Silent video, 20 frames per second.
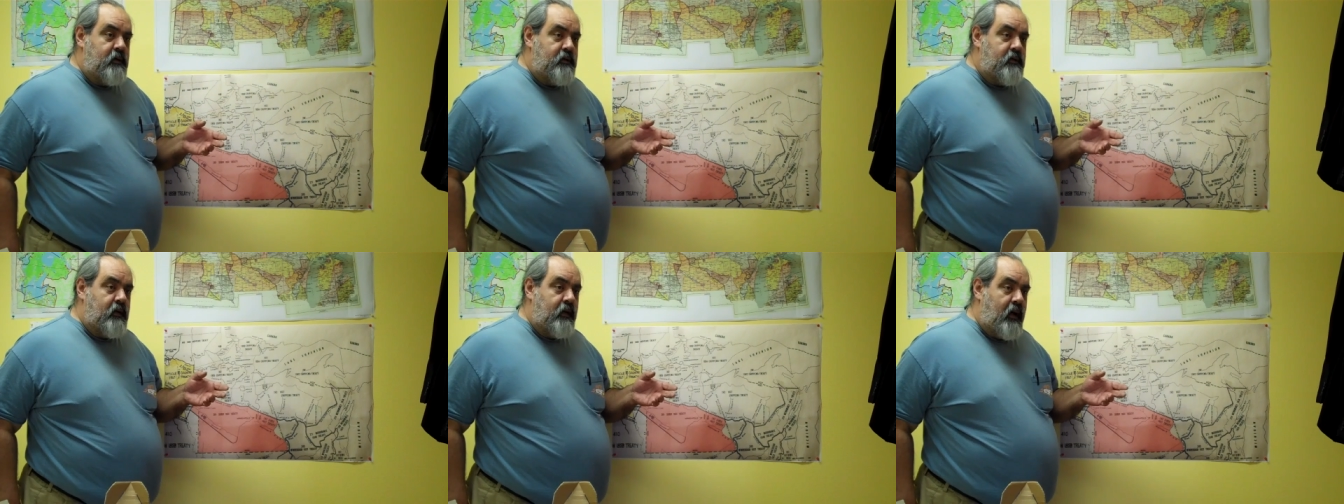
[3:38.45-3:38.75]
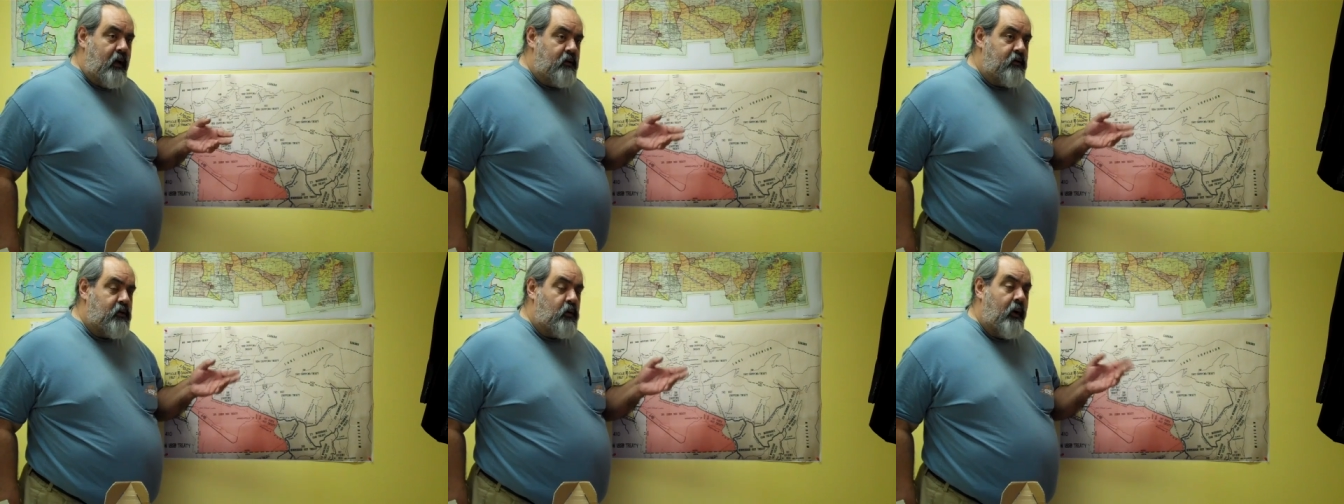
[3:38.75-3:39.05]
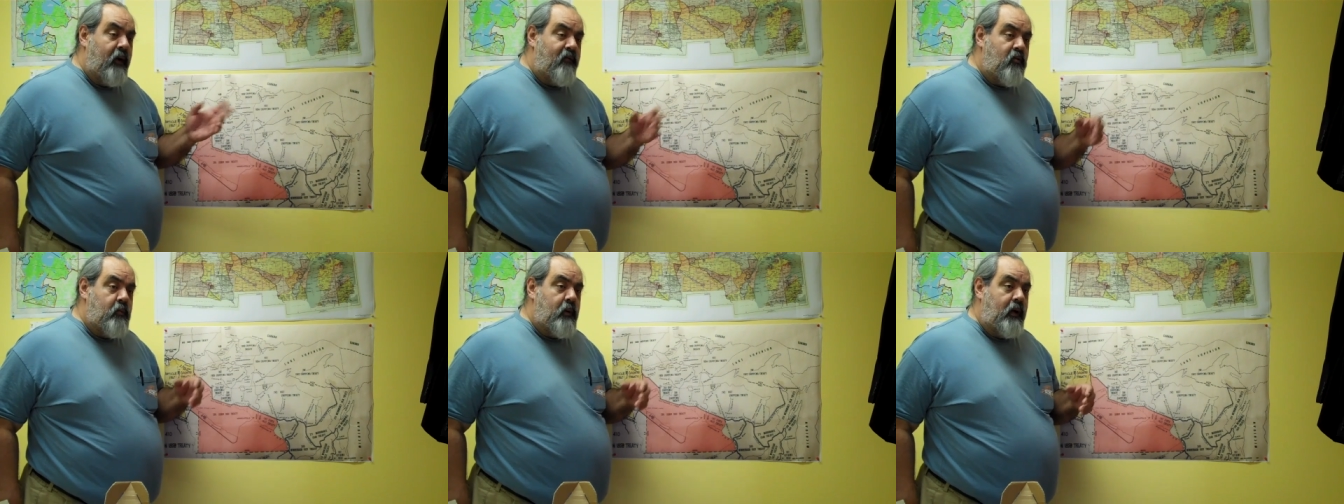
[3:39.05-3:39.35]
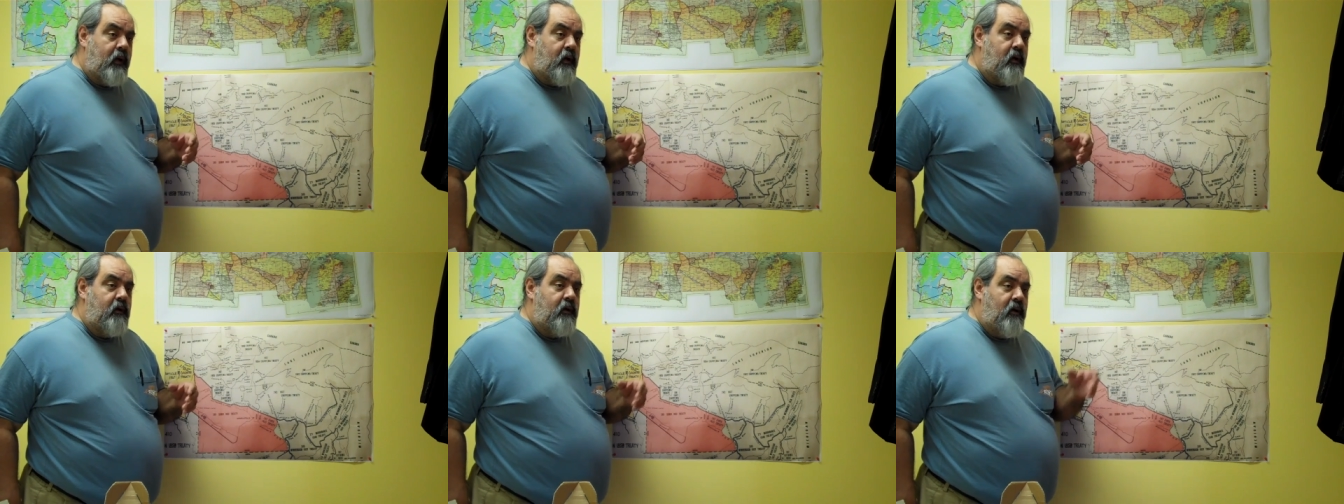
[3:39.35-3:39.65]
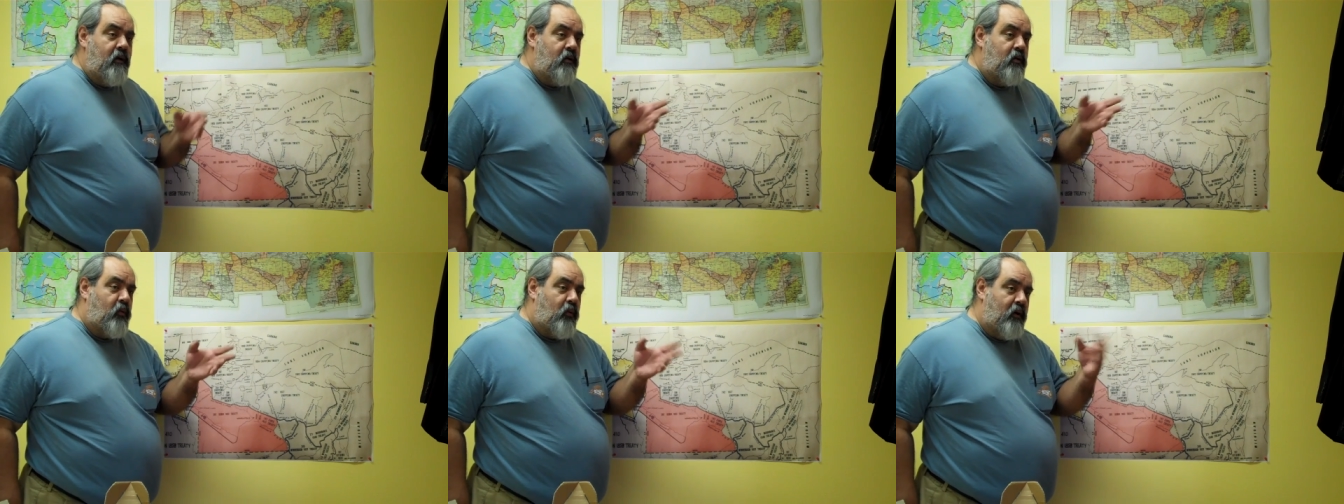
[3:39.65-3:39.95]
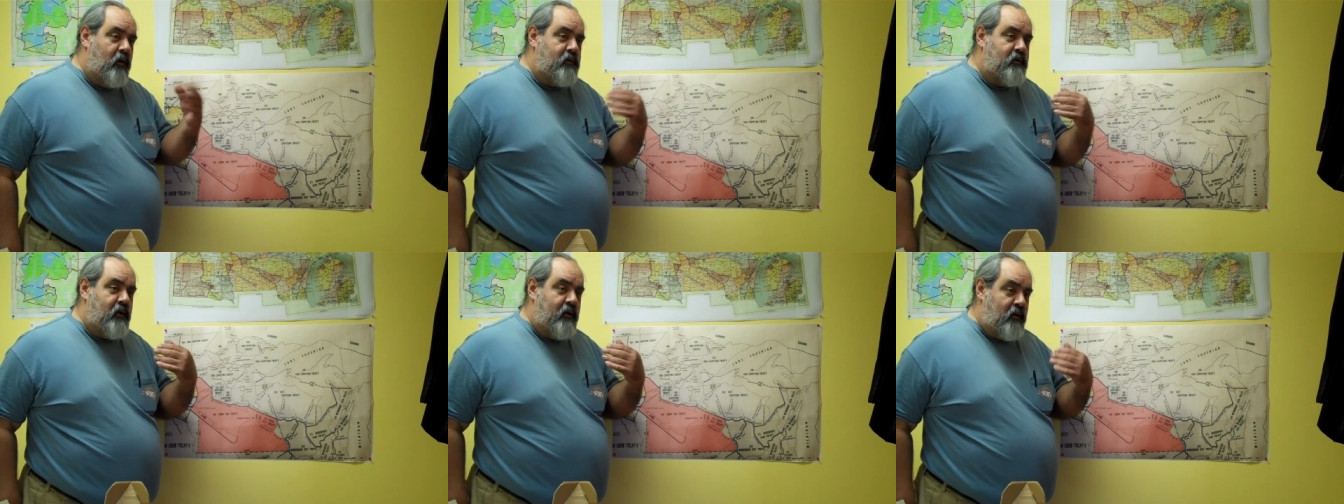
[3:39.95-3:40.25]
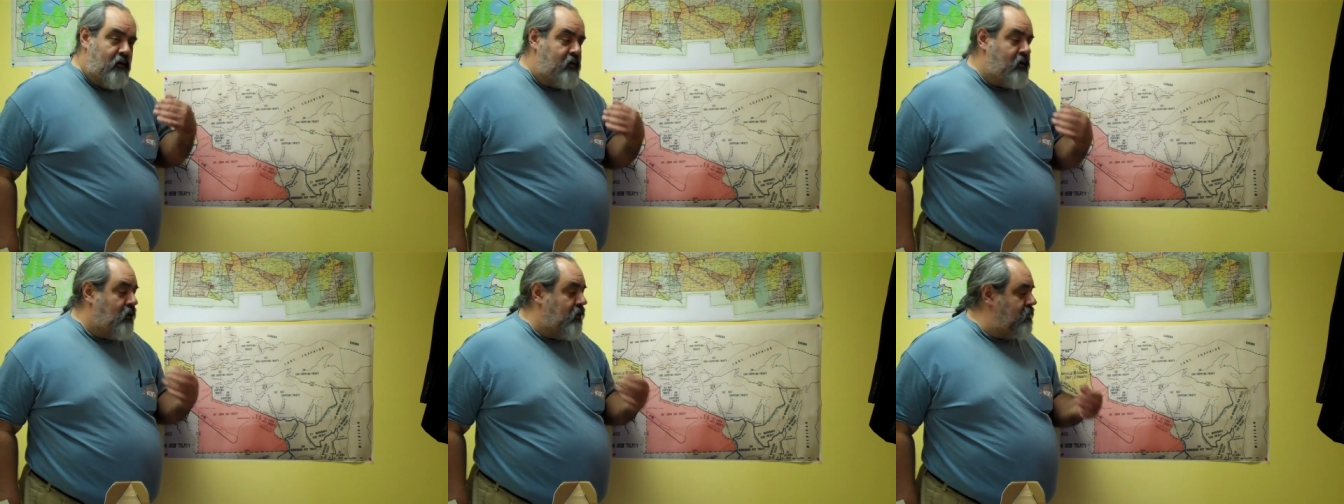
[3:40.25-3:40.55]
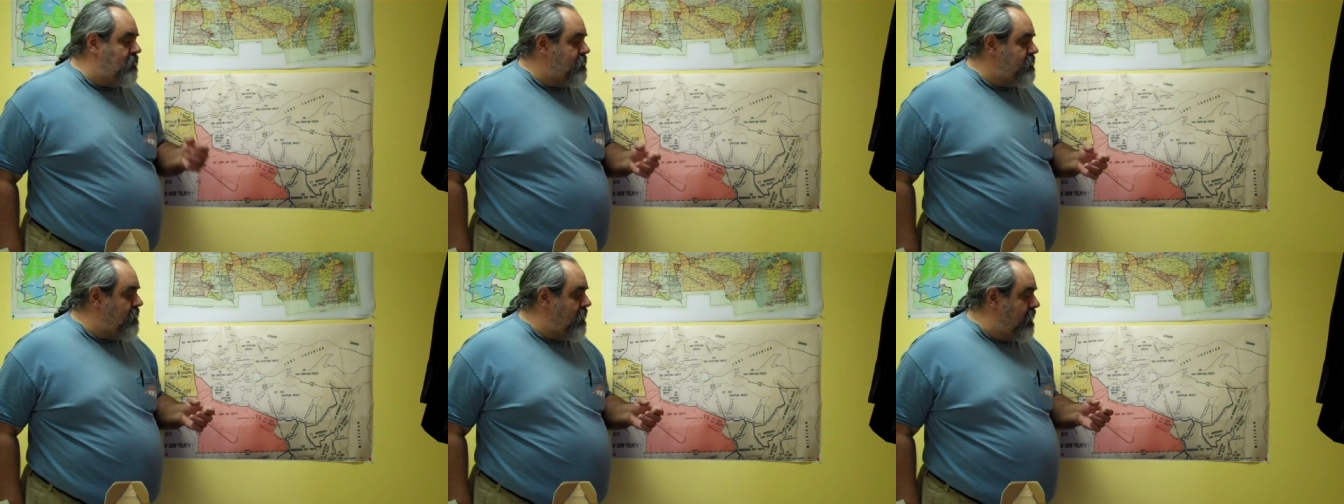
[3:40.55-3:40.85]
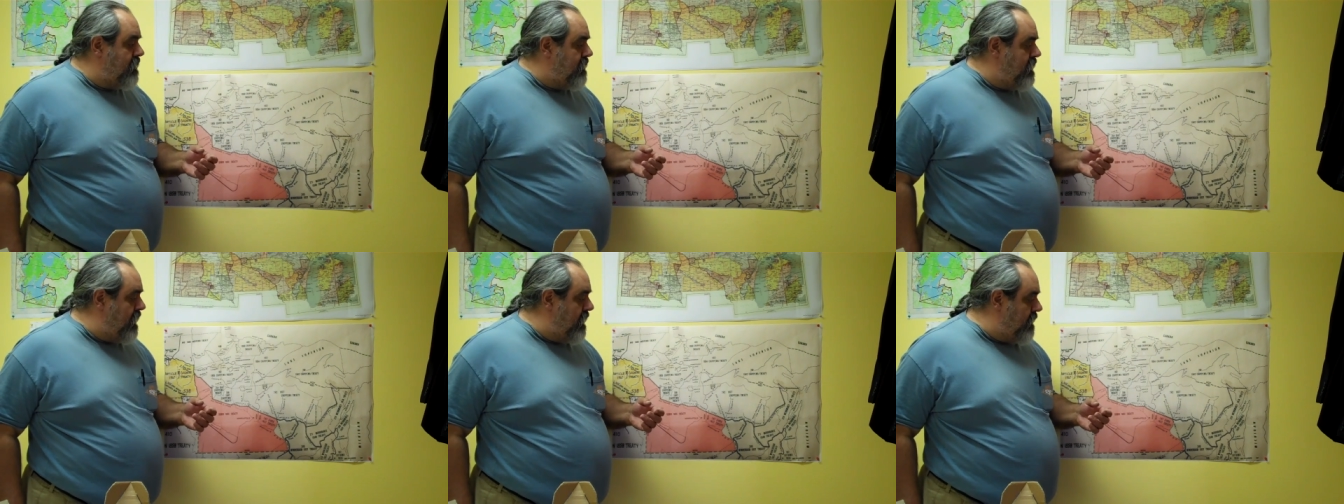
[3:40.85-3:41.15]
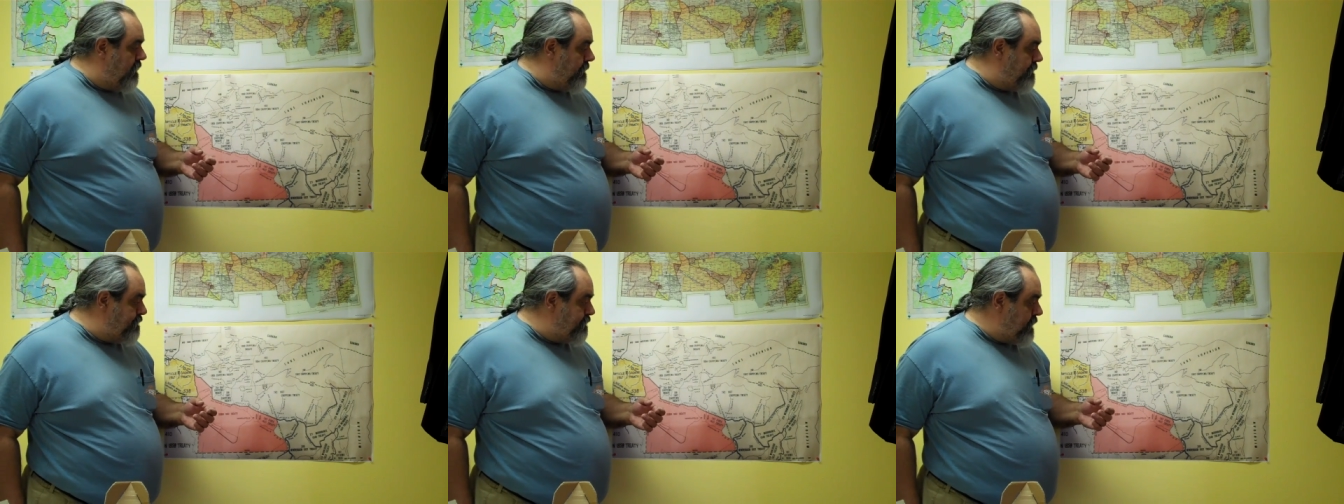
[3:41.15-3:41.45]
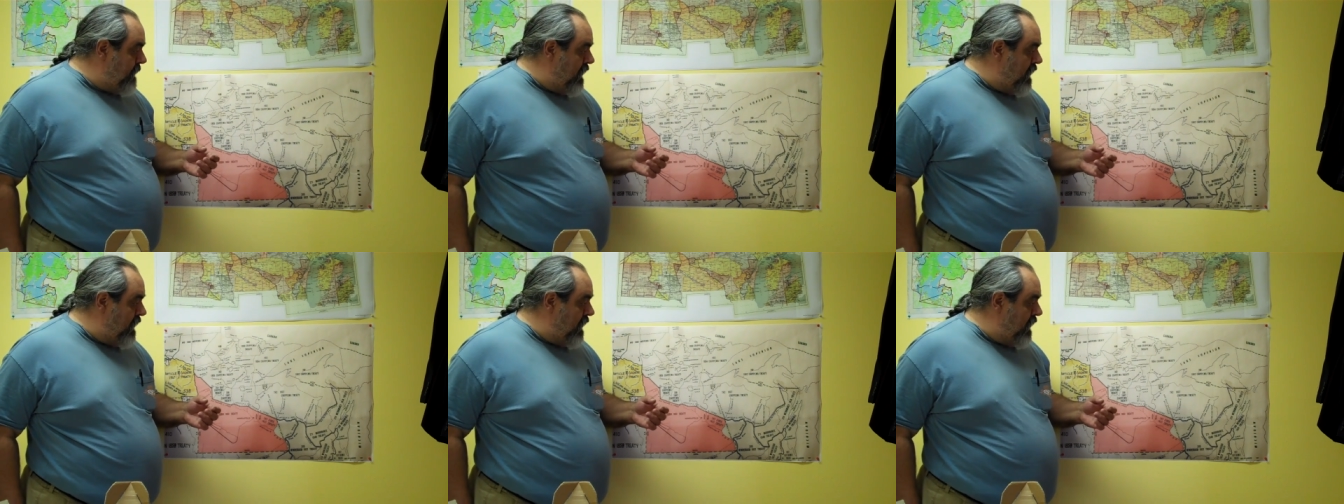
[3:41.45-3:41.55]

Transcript: this again so everybody can hear the words that you're telling us right now.